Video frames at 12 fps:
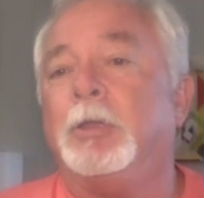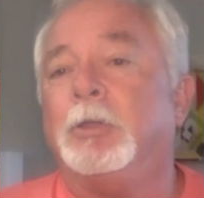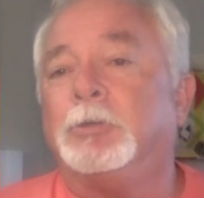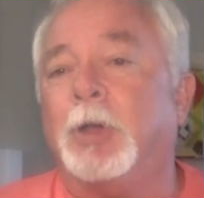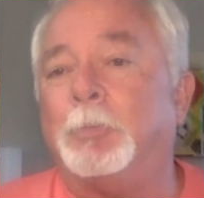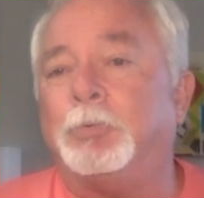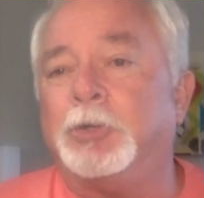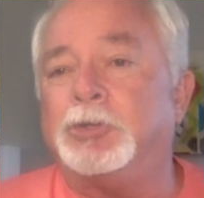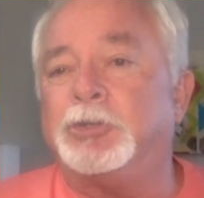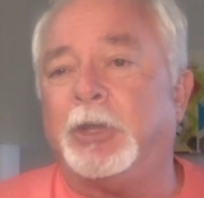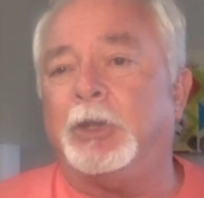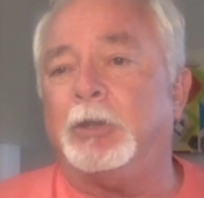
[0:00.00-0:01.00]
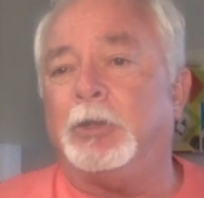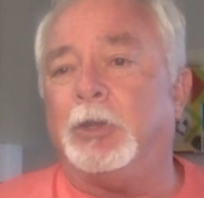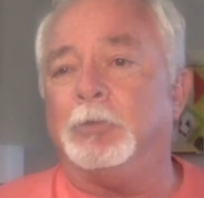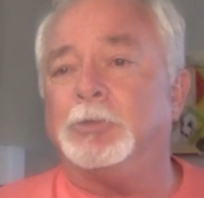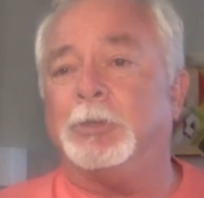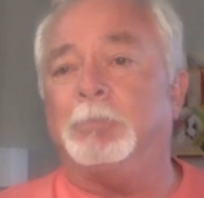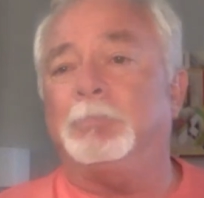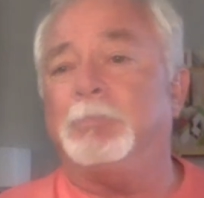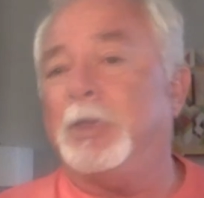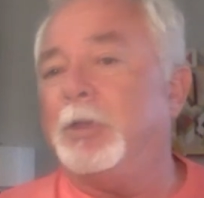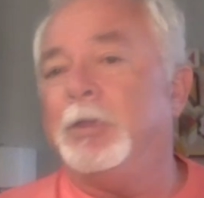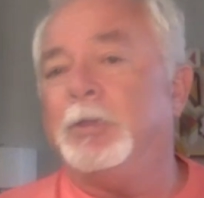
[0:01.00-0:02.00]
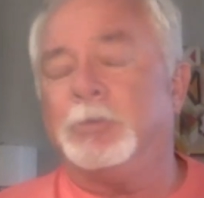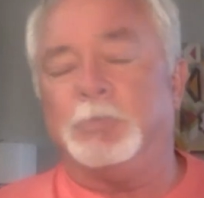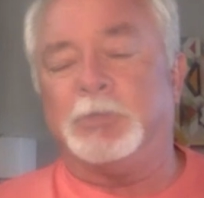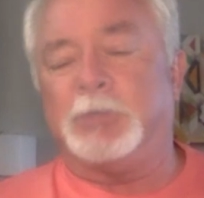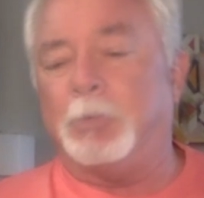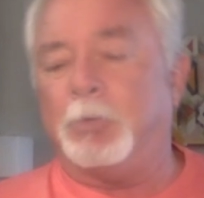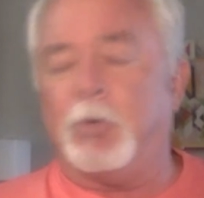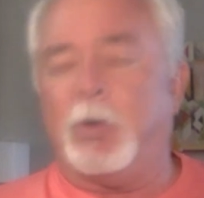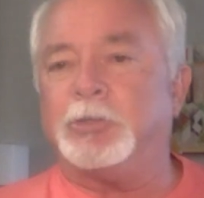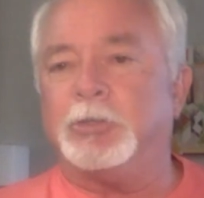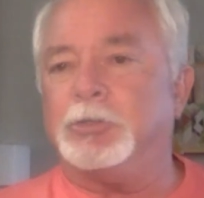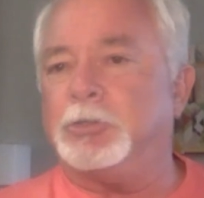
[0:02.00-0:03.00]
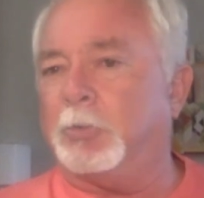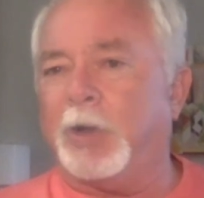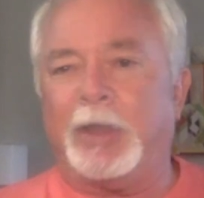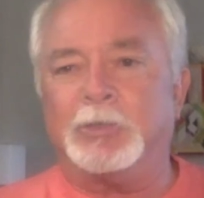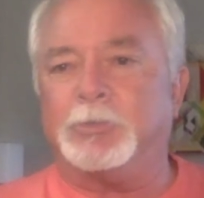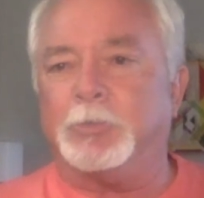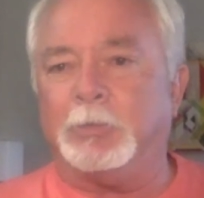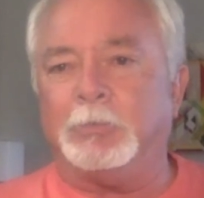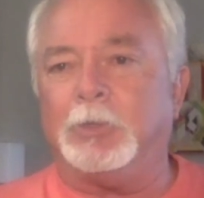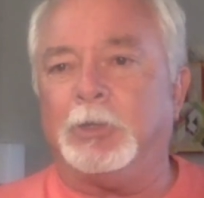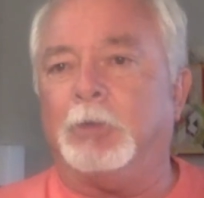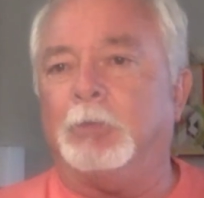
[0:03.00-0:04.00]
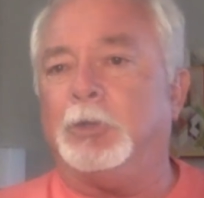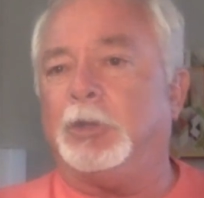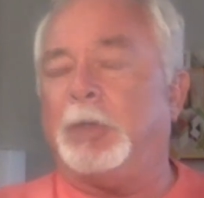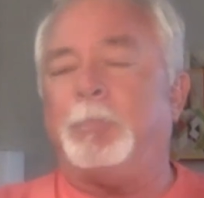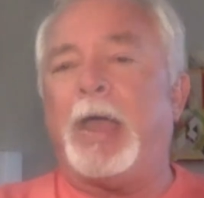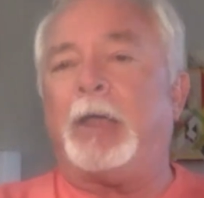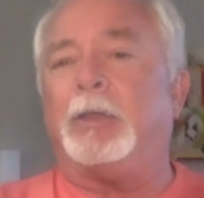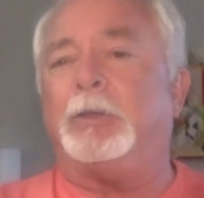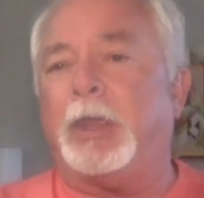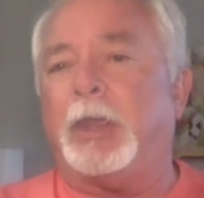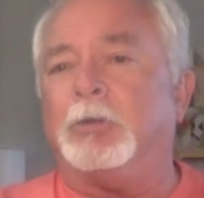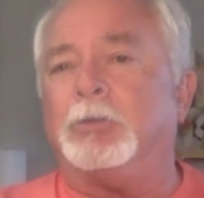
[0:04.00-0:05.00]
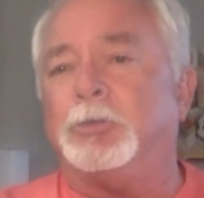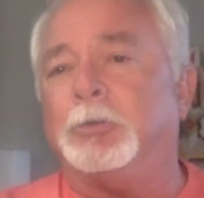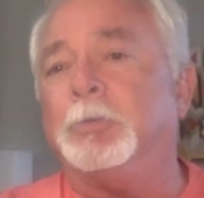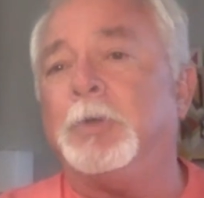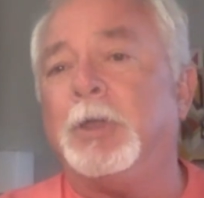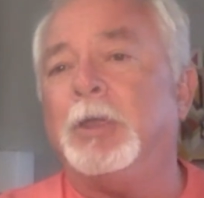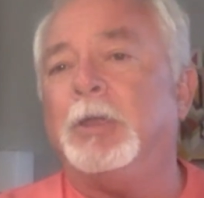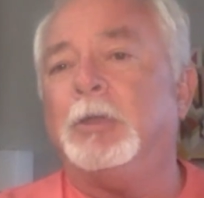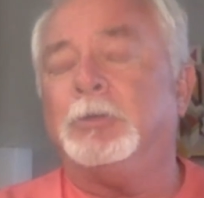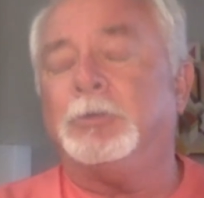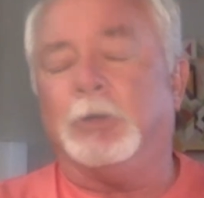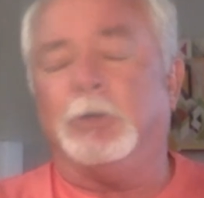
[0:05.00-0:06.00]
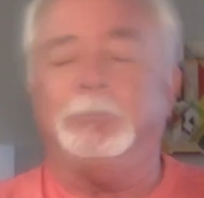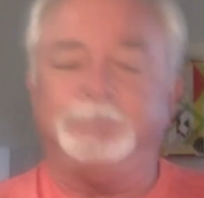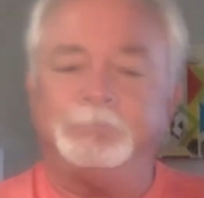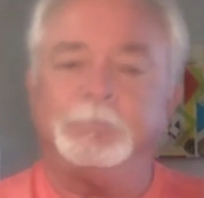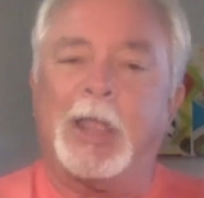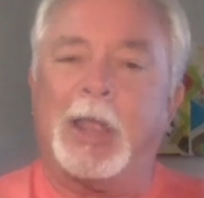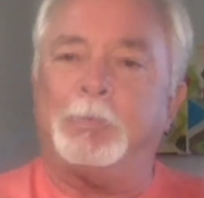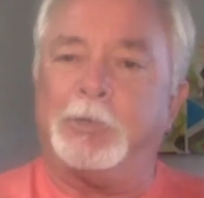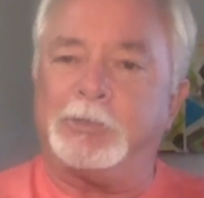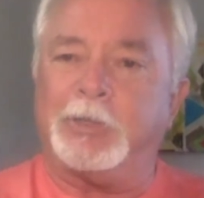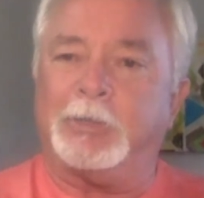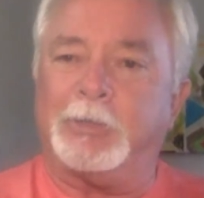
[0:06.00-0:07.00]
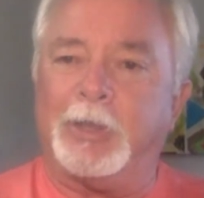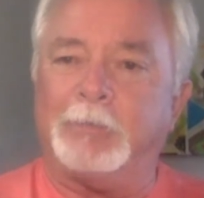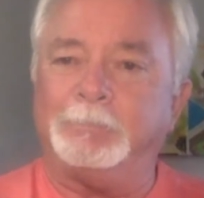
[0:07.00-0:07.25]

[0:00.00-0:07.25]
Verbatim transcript: So I appreciate it. You know, some some simple questions you were answering. You know, you get back a day or two. So I appreciate yep. it.